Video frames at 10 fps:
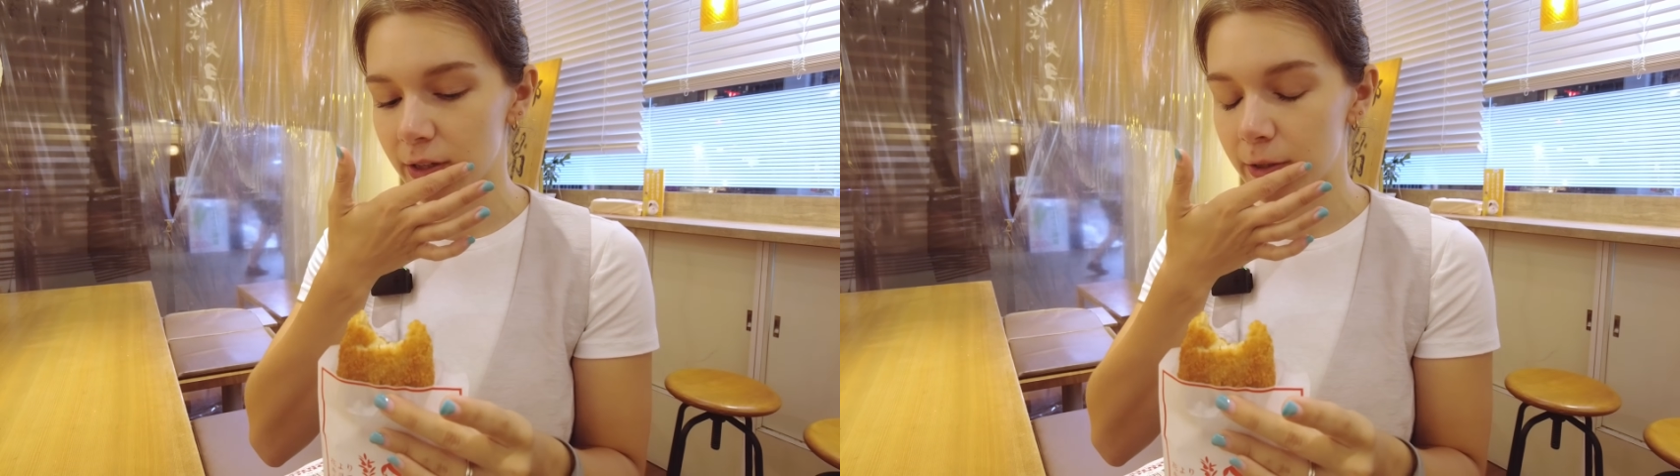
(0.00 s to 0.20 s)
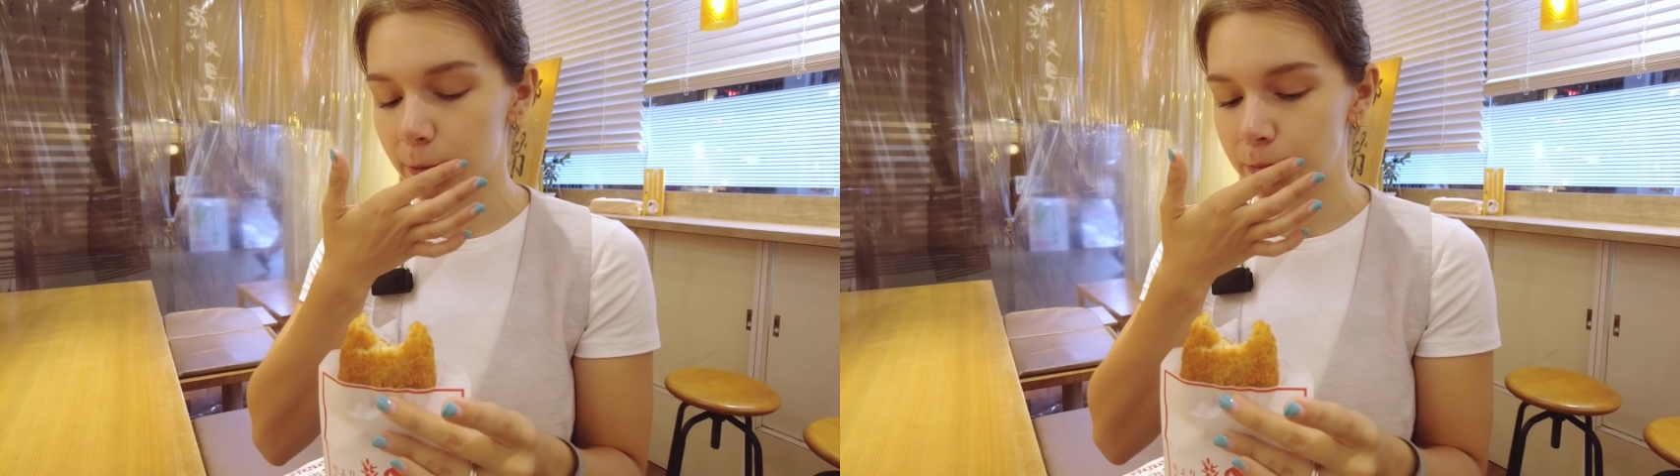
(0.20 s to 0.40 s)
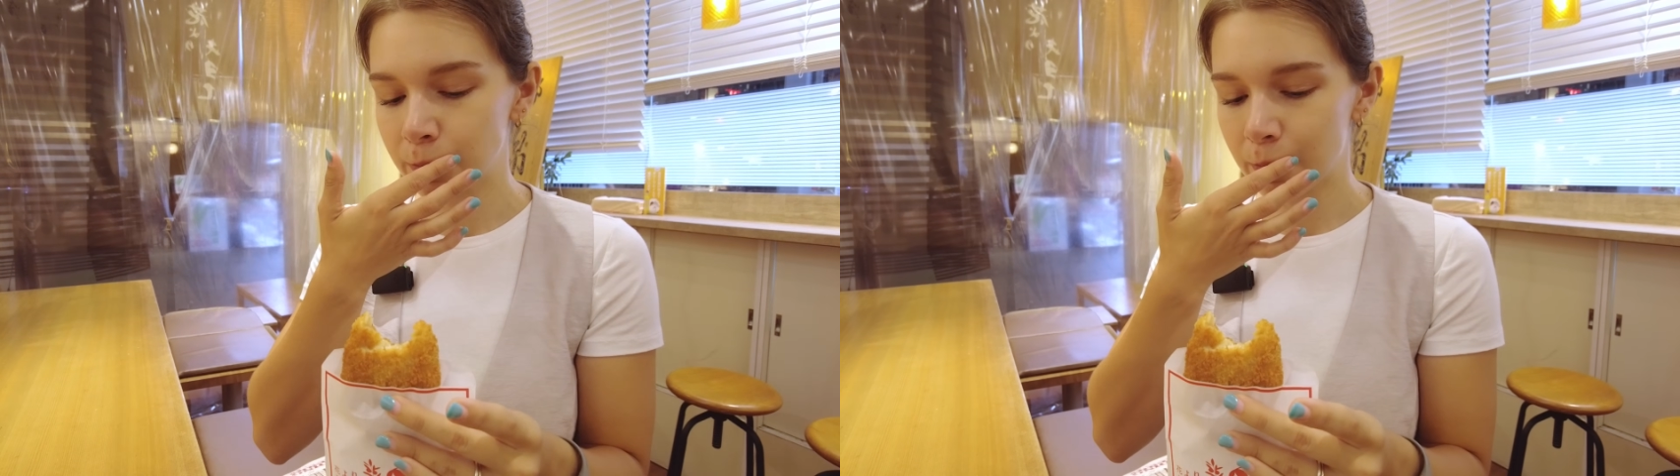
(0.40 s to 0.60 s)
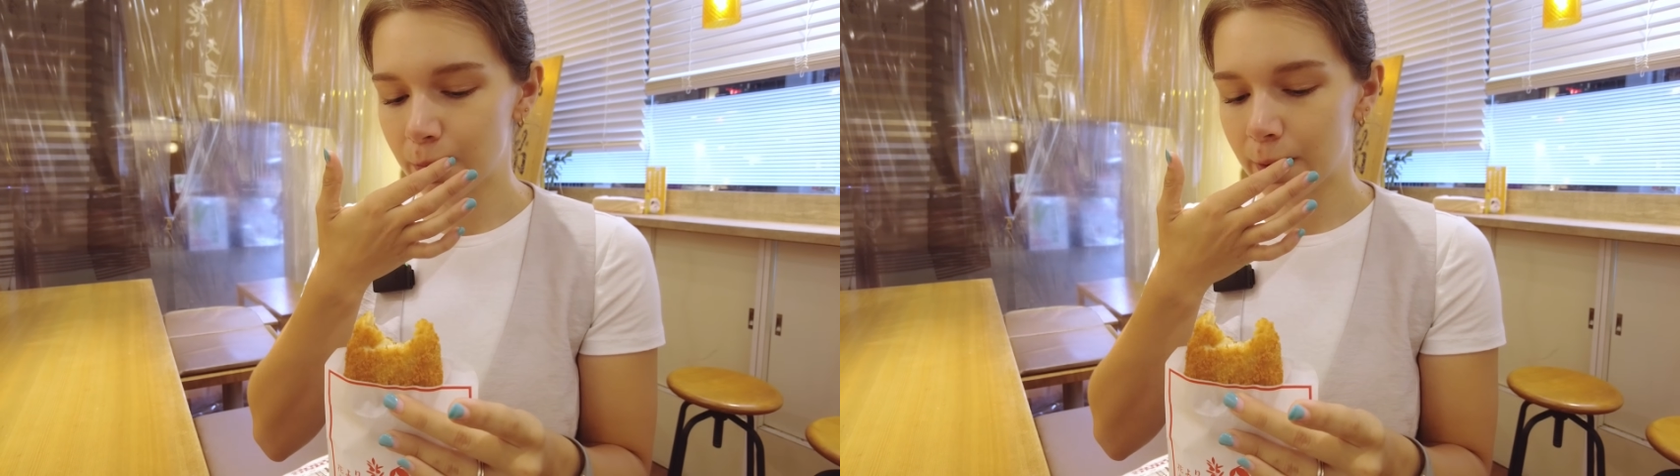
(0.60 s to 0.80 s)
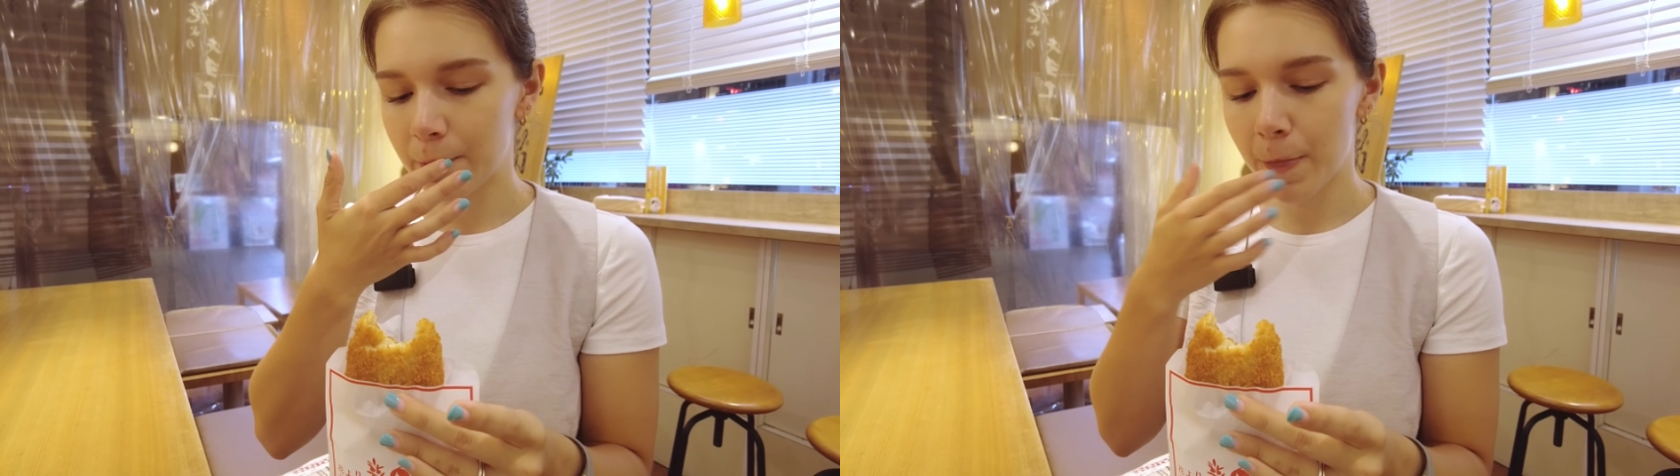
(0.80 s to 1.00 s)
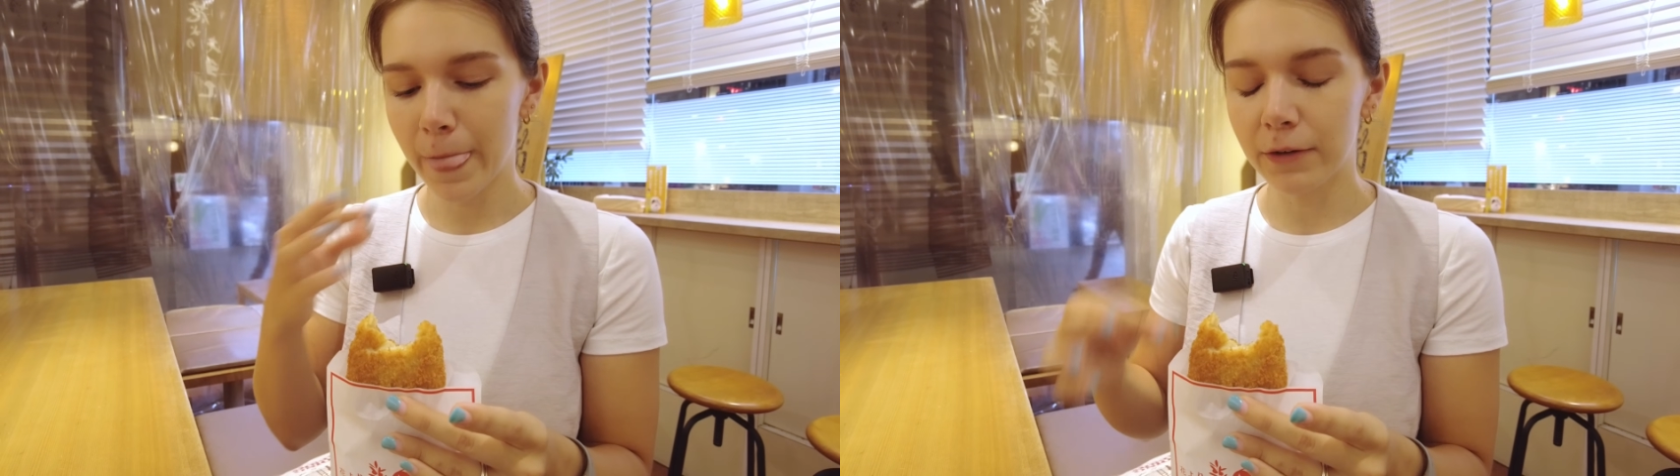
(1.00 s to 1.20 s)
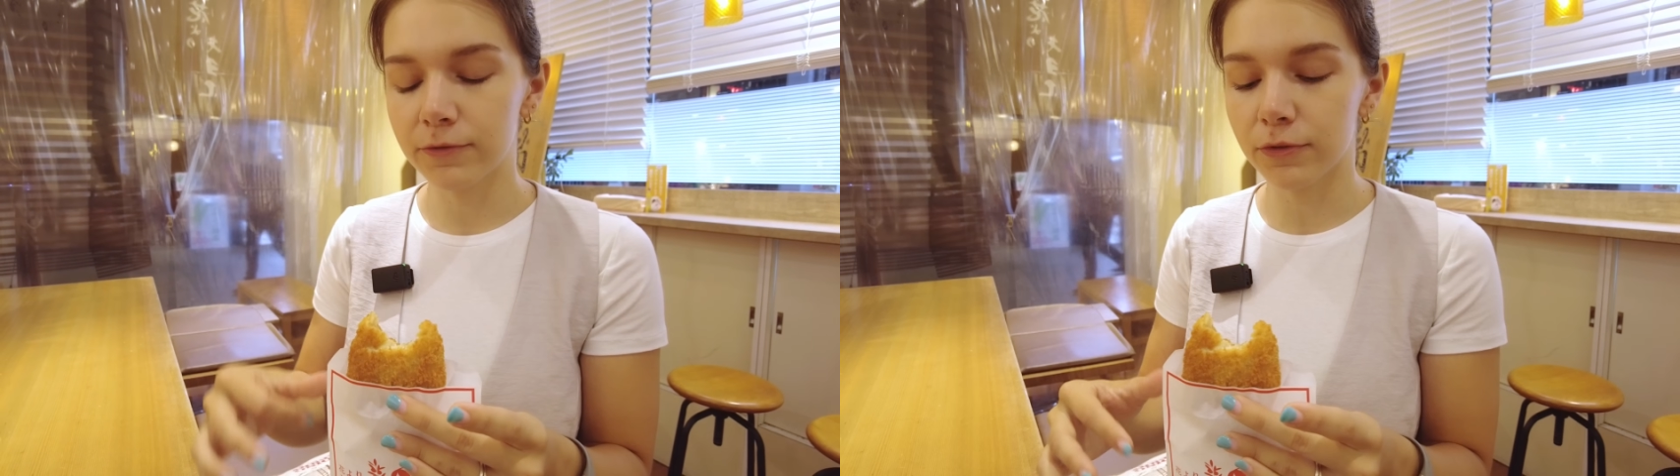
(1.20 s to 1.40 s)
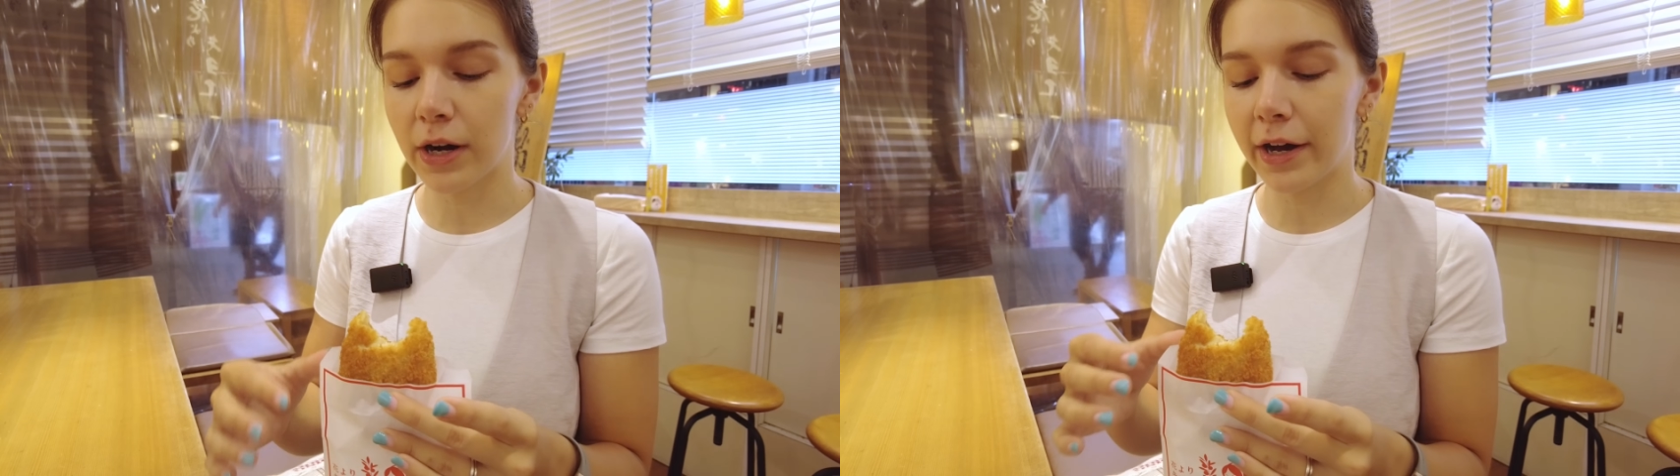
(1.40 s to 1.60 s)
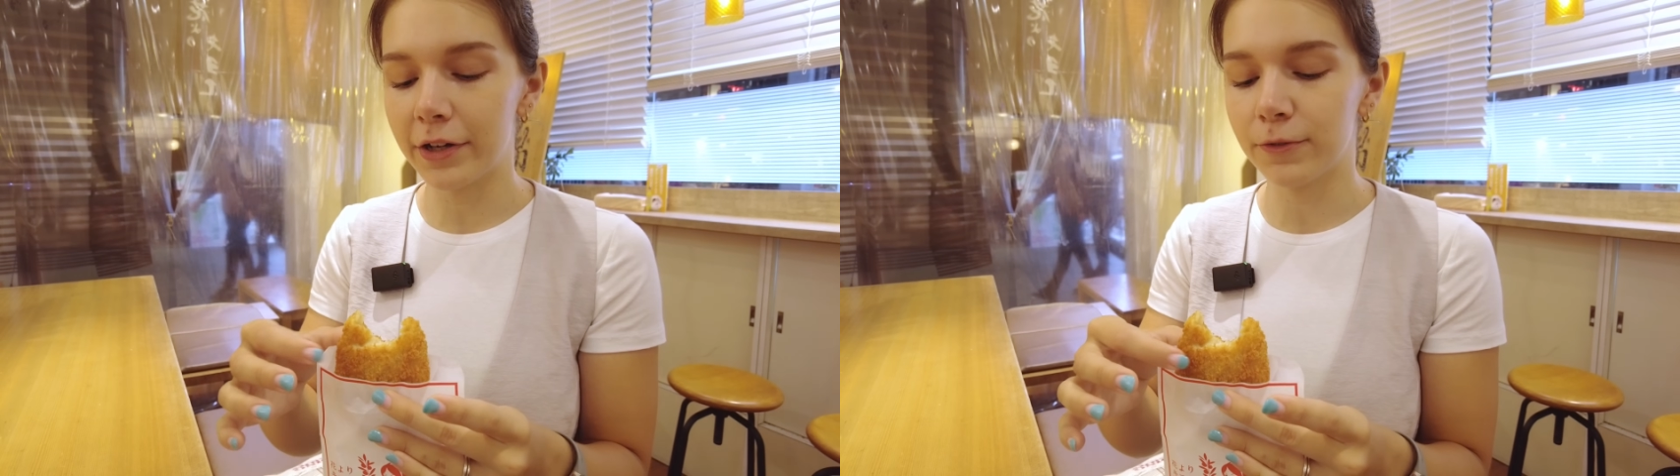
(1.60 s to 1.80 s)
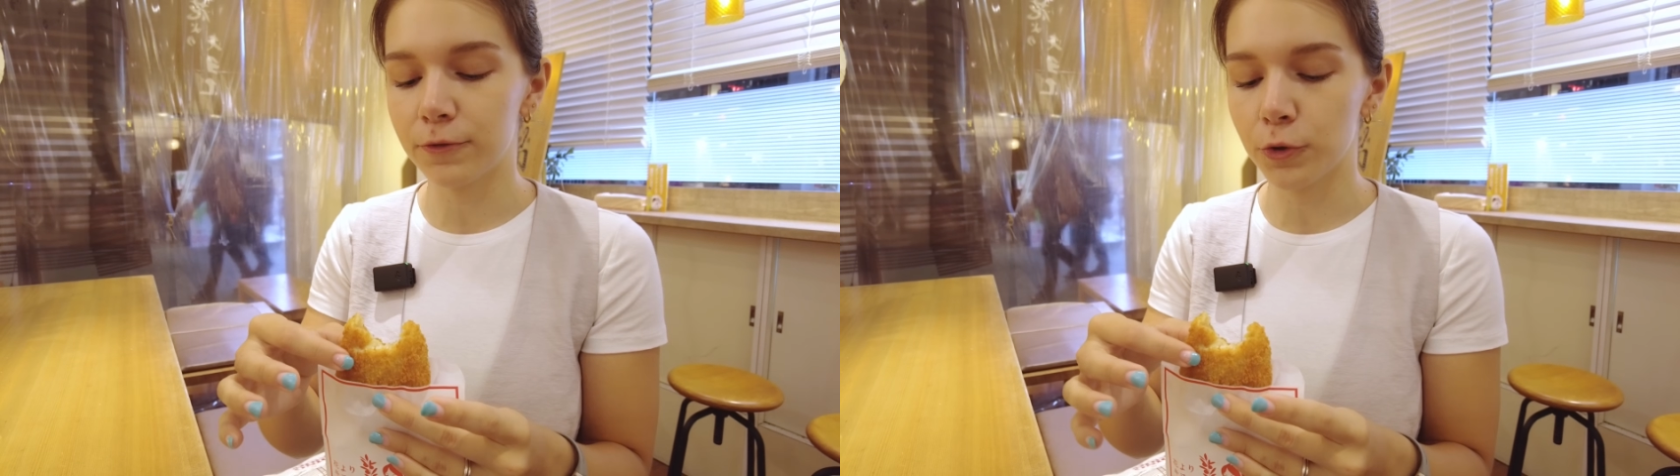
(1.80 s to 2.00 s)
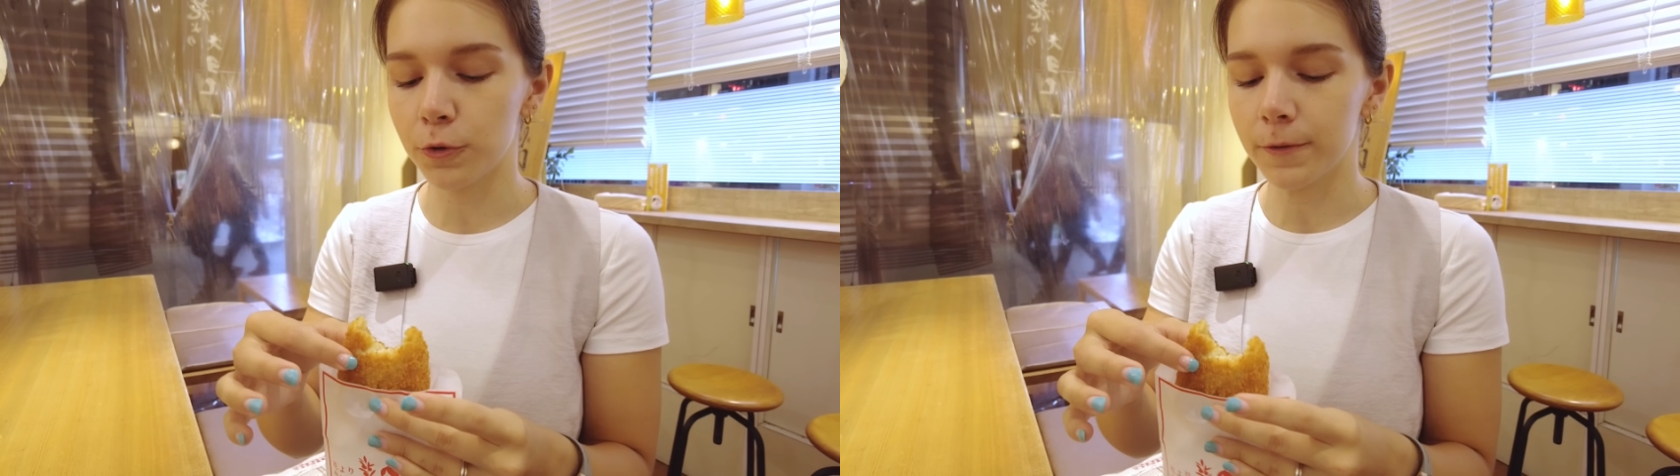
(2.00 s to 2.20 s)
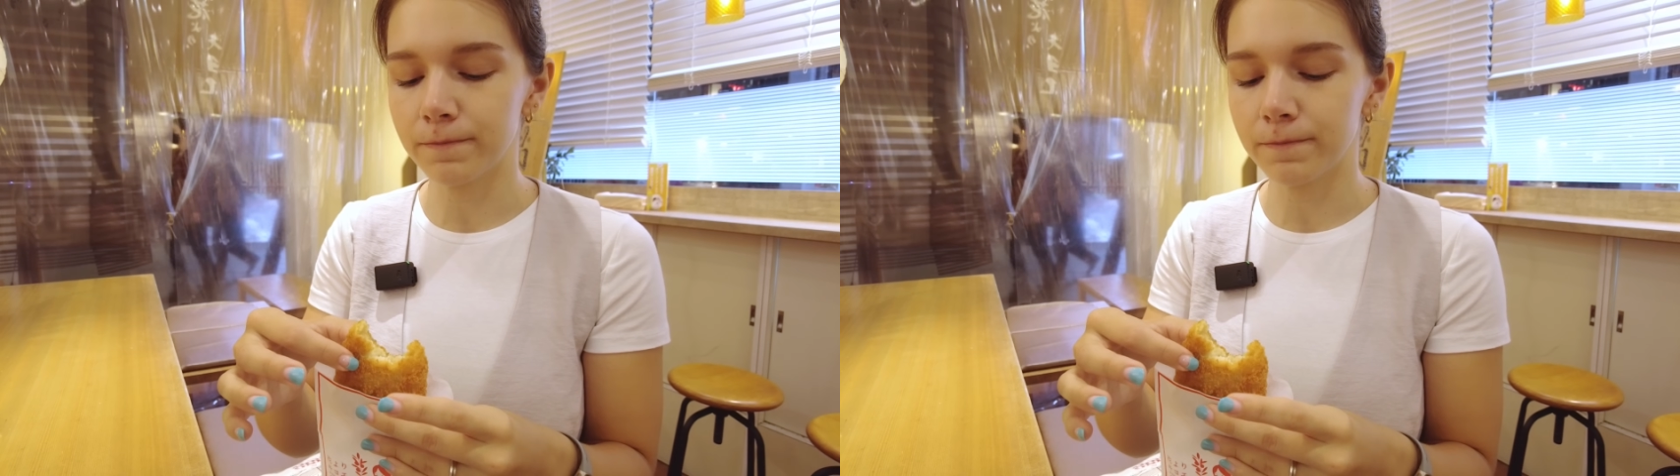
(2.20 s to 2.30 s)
like fried food.